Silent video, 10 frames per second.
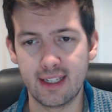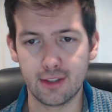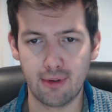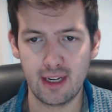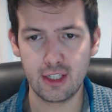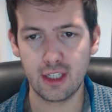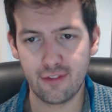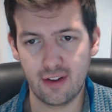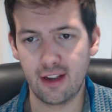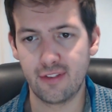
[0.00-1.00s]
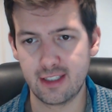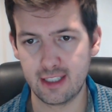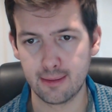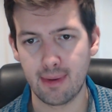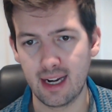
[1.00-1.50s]
ranger, fire fist is
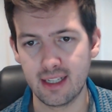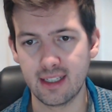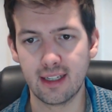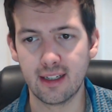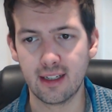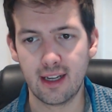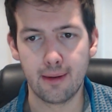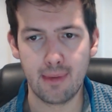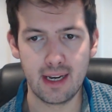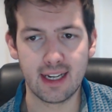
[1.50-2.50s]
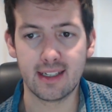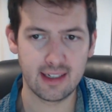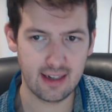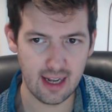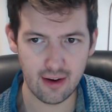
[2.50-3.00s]
a paladin, medic is a
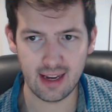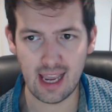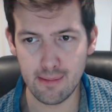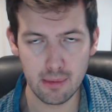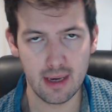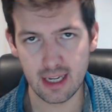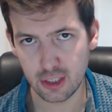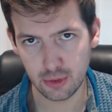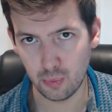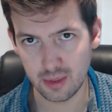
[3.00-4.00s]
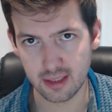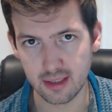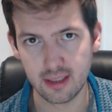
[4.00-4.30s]
cleric, ember mage is a wizard.